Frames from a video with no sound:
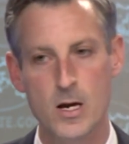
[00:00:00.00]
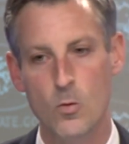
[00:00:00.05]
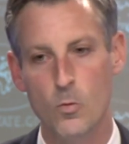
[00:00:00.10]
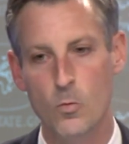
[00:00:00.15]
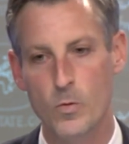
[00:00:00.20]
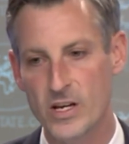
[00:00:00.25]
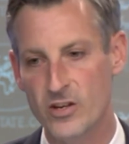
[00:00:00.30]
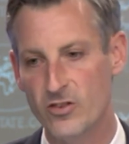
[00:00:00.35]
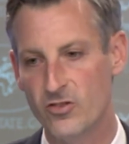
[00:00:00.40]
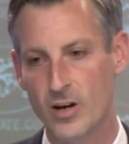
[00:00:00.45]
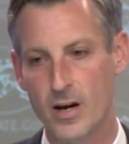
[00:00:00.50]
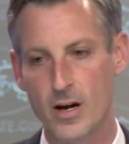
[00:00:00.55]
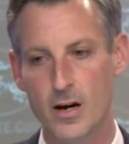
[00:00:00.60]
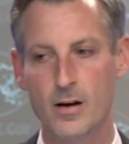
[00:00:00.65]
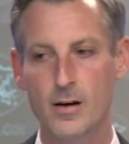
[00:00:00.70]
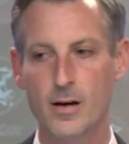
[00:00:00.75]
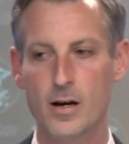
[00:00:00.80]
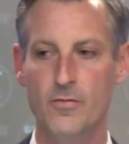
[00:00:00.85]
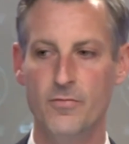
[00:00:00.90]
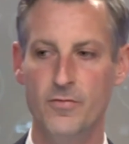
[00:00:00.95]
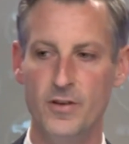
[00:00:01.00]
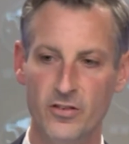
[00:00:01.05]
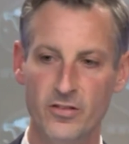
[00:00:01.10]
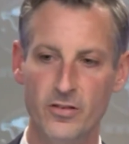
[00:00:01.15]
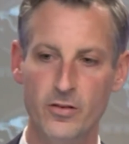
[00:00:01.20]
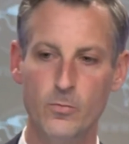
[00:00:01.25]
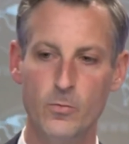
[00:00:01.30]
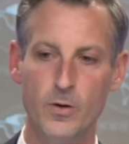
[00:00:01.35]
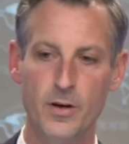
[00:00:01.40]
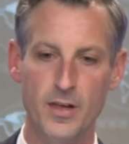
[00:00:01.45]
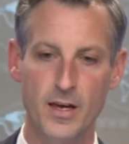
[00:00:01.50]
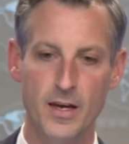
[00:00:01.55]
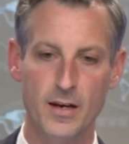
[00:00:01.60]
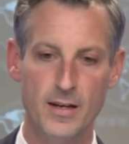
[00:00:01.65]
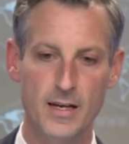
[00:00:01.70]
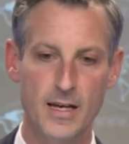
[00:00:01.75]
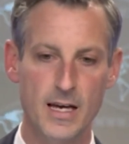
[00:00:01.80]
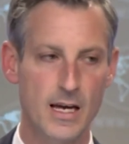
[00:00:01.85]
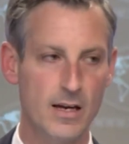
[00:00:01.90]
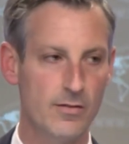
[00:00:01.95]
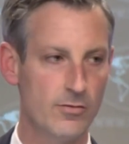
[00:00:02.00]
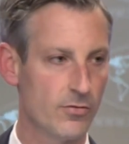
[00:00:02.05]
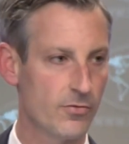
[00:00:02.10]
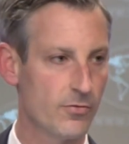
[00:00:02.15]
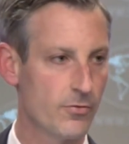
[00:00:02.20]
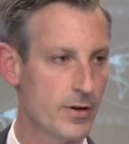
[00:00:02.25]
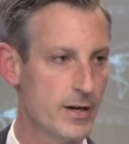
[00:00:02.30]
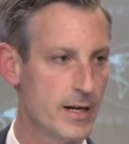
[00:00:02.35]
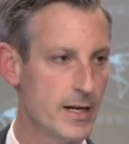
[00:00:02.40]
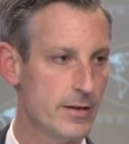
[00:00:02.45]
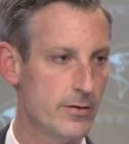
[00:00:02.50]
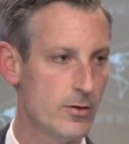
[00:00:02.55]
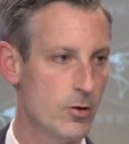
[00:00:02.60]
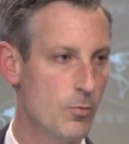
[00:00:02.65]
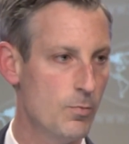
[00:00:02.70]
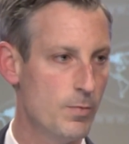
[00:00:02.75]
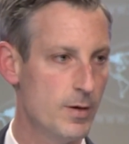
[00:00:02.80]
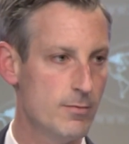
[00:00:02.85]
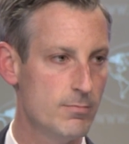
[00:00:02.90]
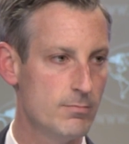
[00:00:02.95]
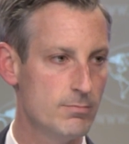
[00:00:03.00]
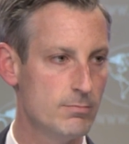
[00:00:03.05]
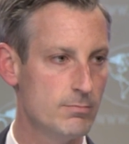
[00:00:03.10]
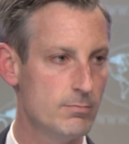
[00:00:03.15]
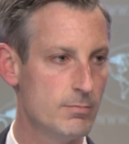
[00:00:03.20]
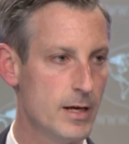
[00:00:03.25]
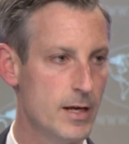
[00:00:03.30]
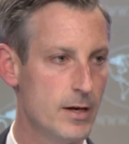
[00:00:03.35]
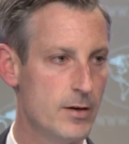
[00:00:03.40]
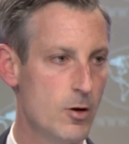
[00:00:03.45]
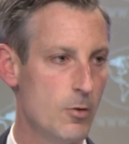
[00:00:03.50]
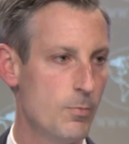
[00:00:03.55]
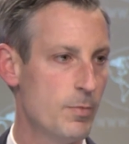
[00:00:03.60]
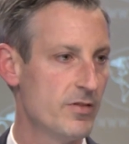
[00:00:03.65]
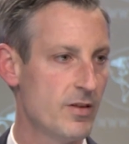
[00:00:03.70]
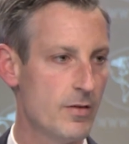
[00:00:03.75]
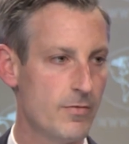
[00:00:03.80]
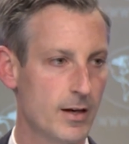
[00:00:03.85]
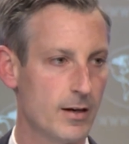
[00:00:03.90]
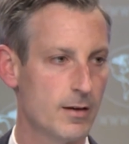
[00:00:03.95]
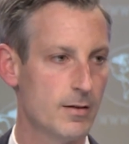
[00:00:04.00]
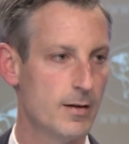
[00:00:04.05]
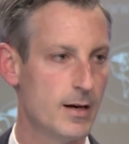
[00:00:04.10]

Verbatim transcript: We share a vision with India of a free and open Indo-Pacific,